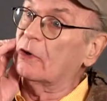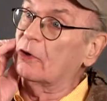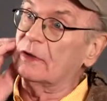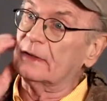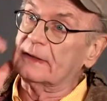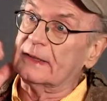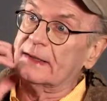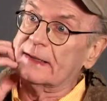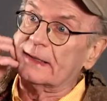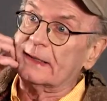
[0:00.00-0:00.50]

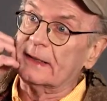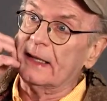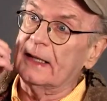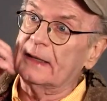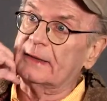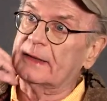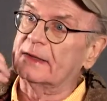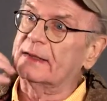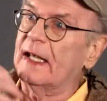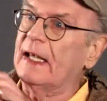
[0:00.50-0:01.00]
because
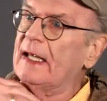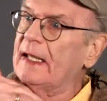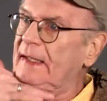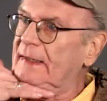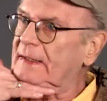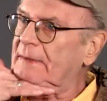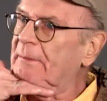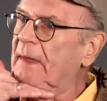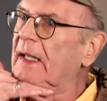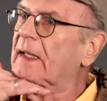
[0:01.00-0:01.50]
the heat
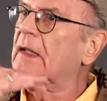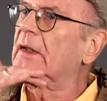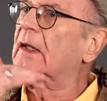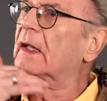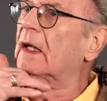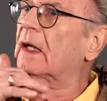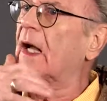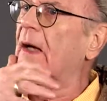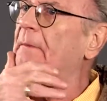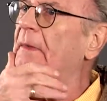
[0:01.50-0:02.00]
is making
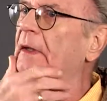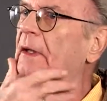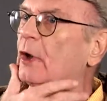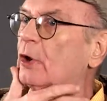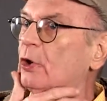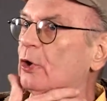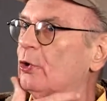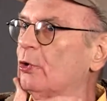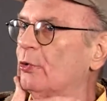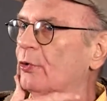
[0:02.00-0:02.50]
it come
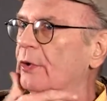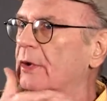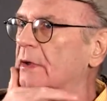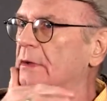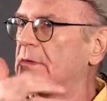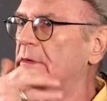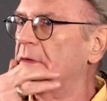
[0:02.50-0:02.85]
unglued.